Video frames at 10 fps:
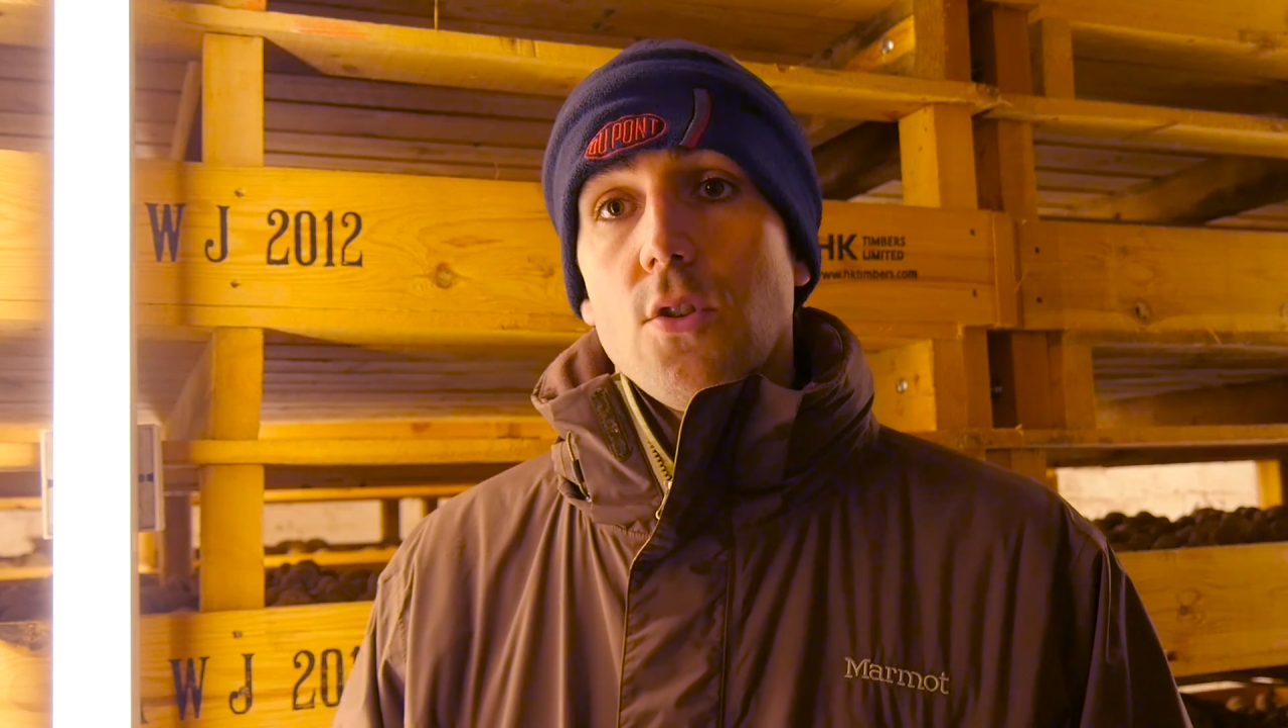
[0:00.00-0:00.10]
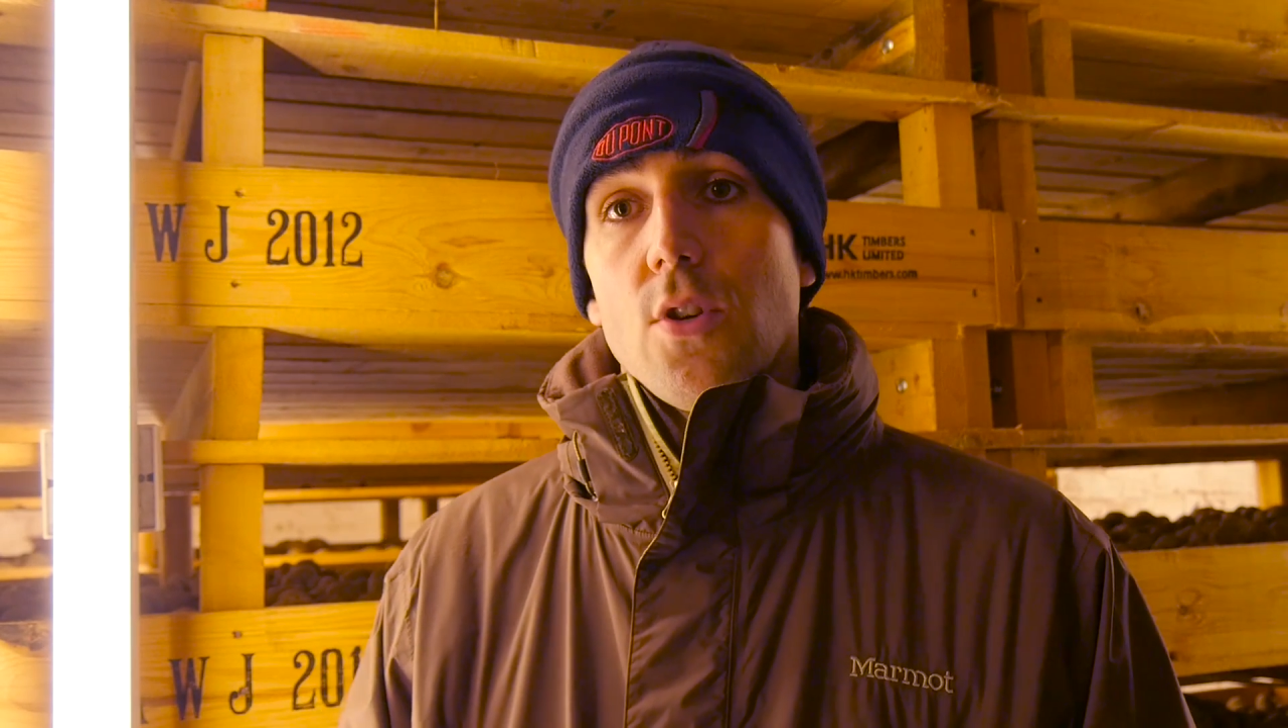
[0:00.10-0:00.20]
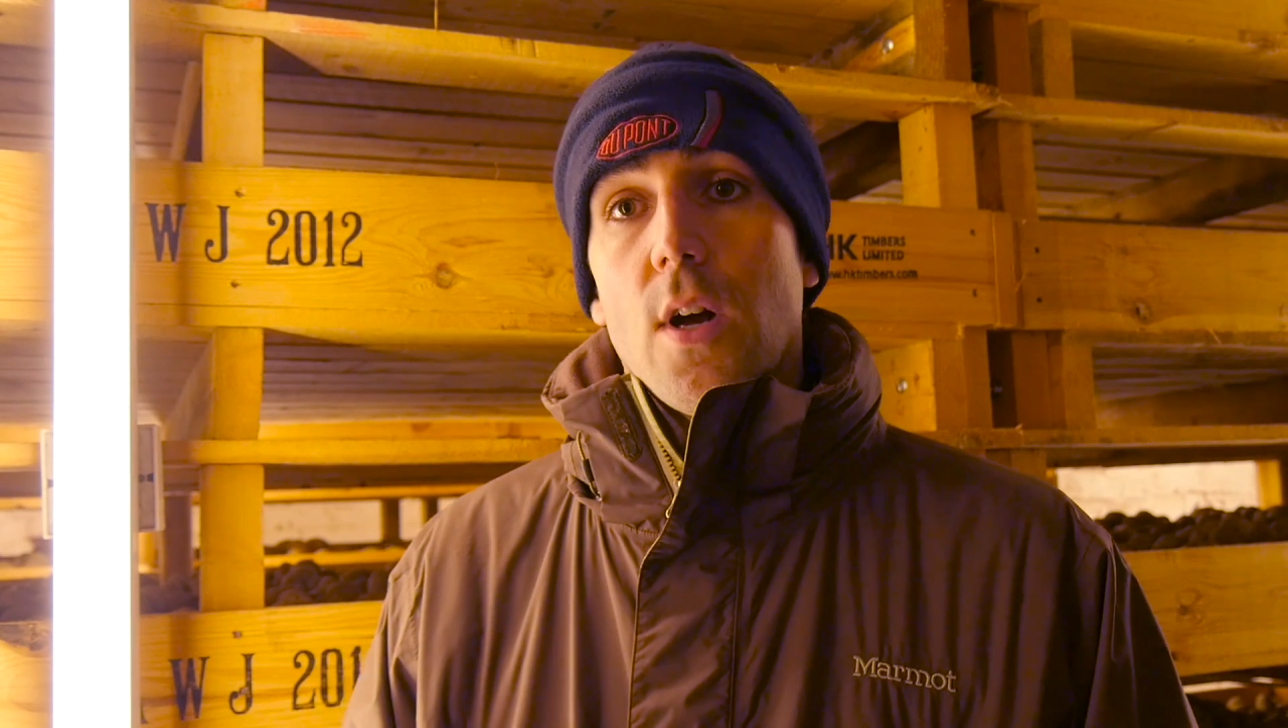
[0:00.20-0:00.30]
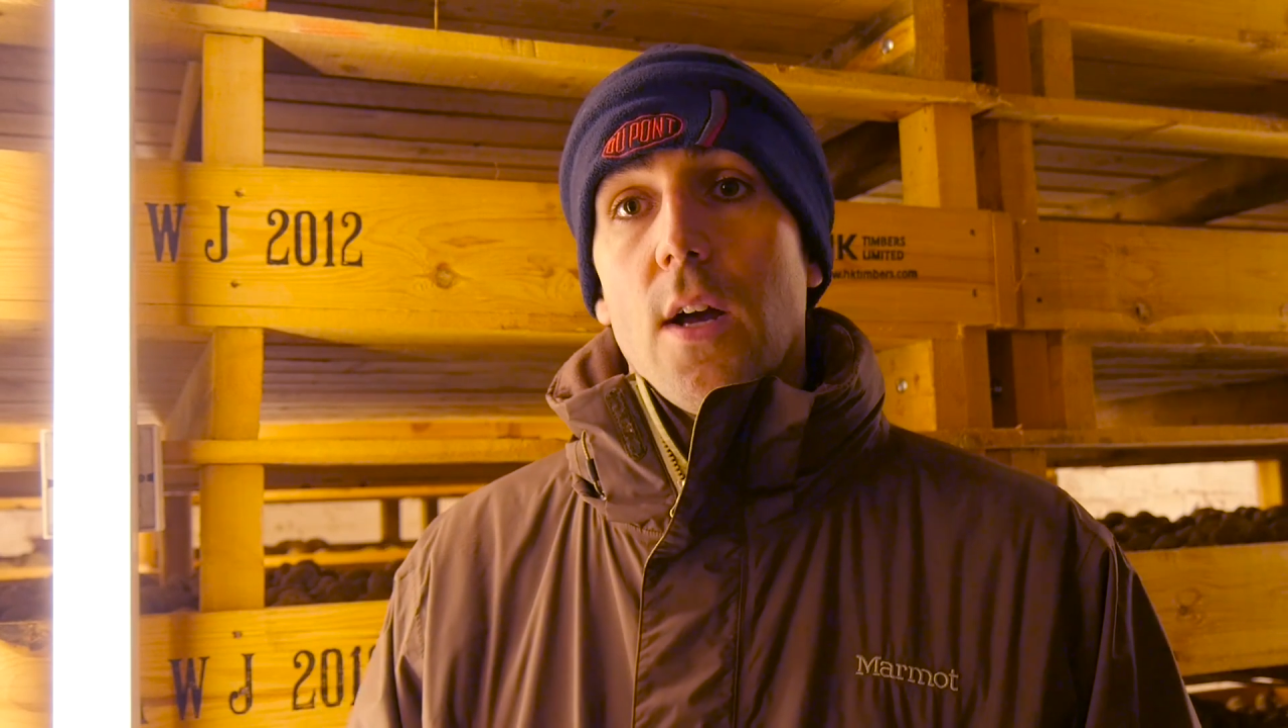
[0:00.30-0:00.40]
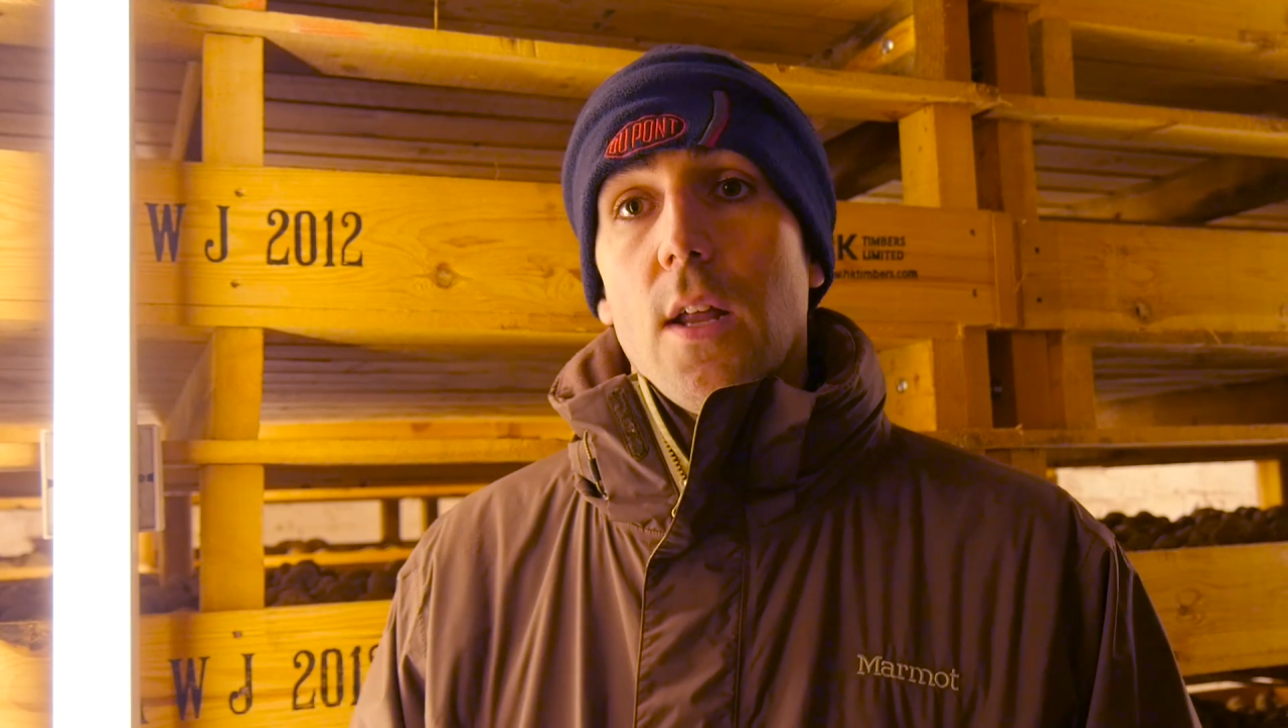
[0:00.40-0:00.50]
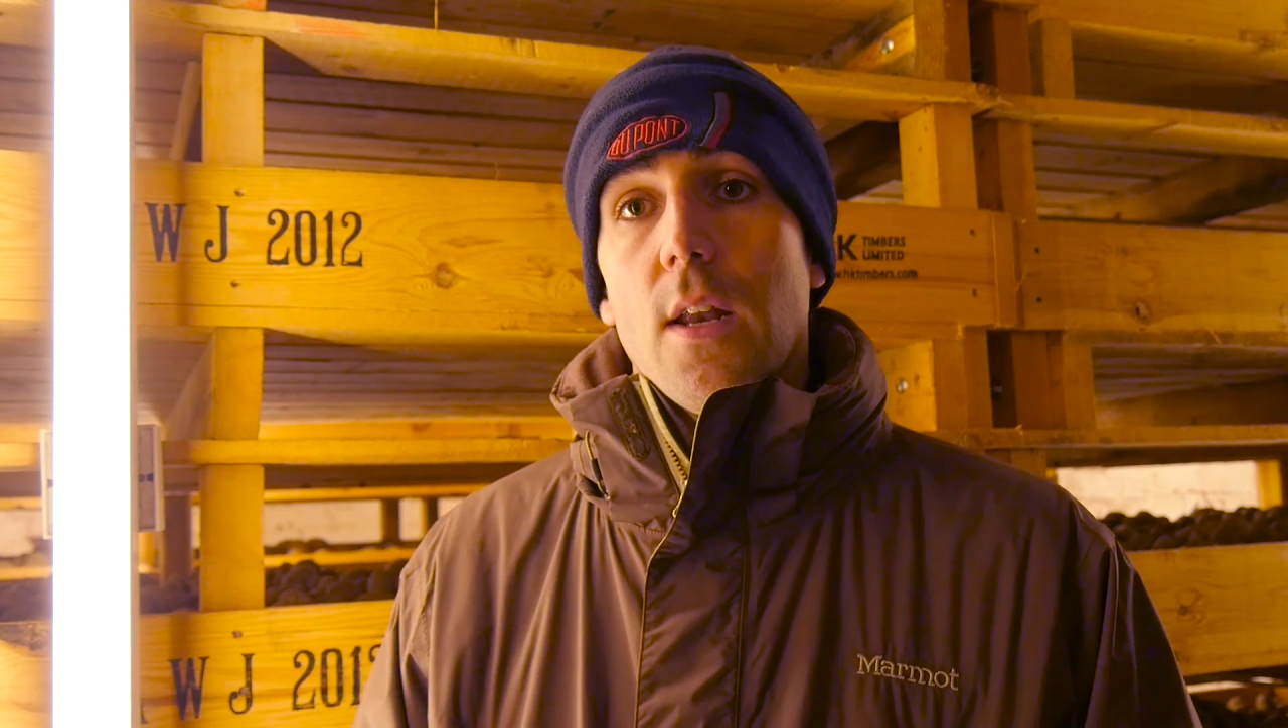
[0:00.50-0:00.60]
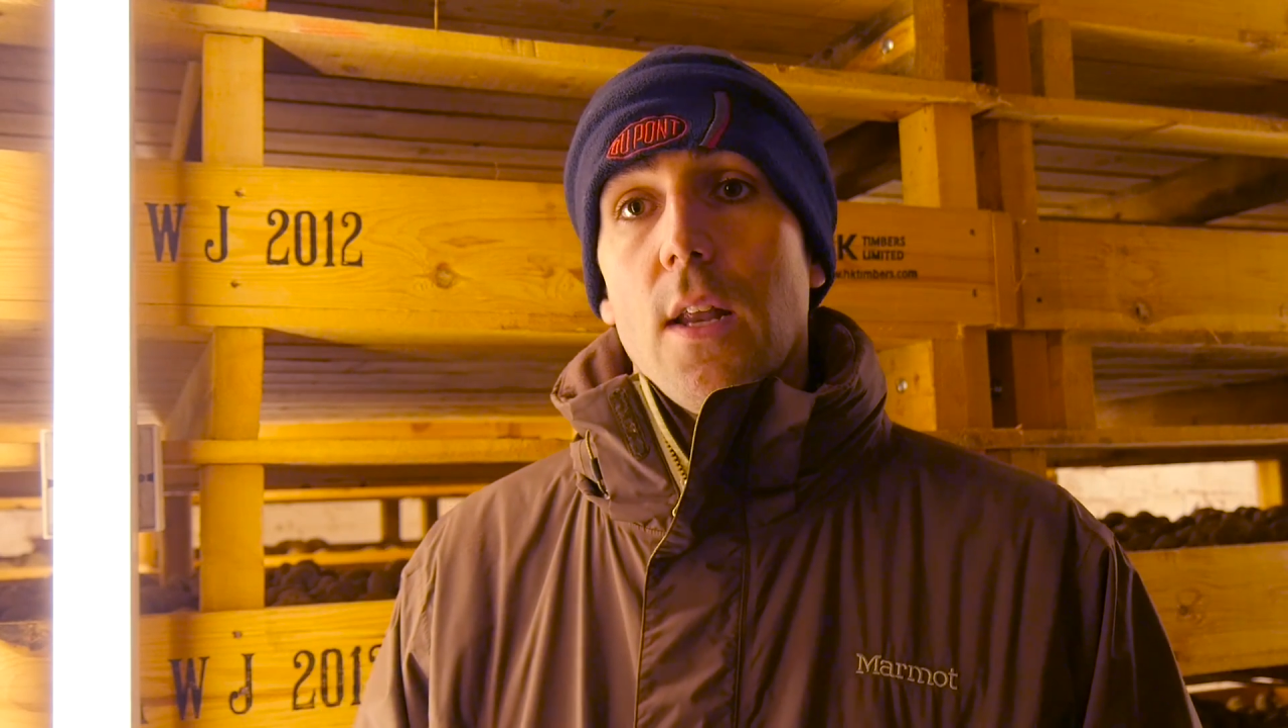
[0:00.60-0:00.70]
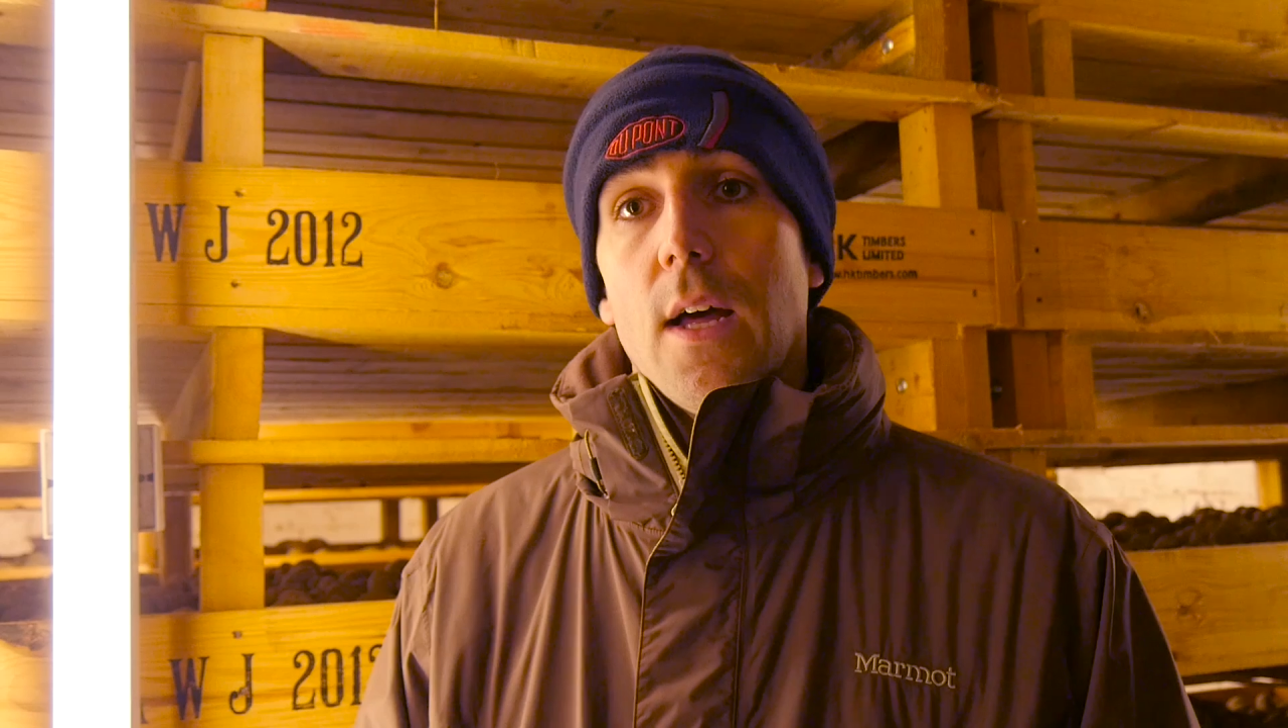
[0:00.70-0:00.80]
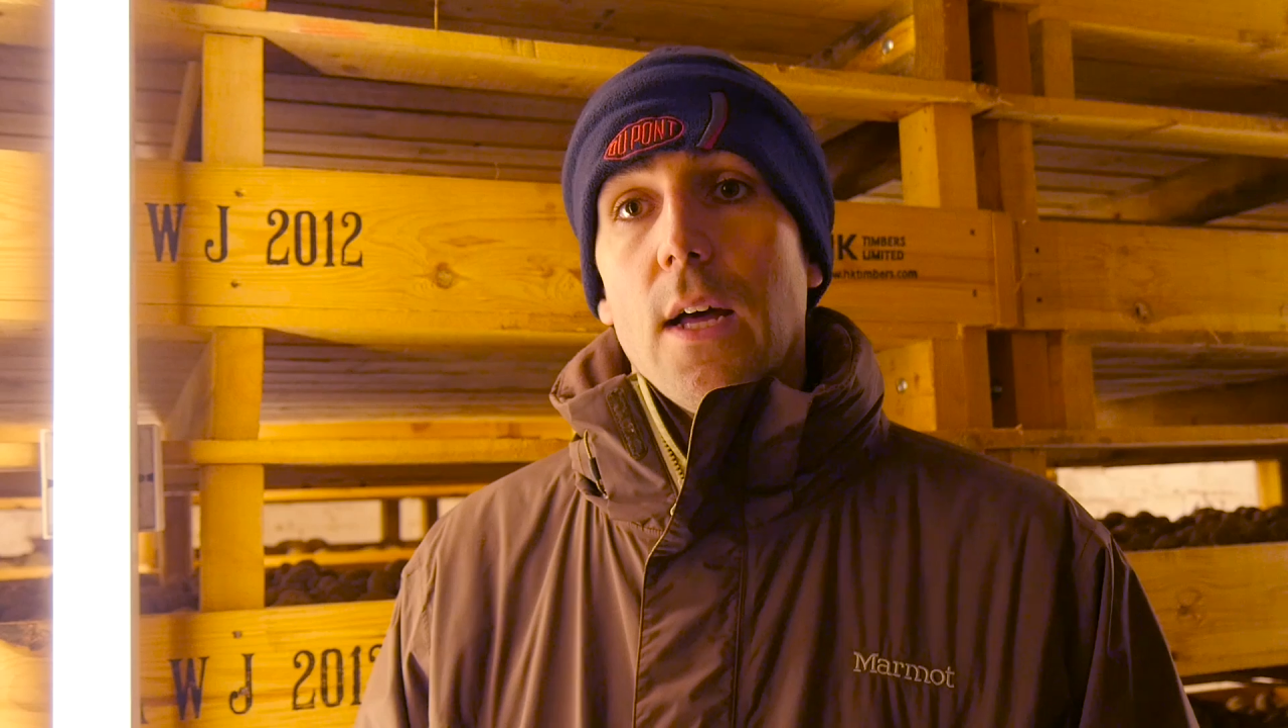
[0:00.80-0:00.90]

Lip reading: try and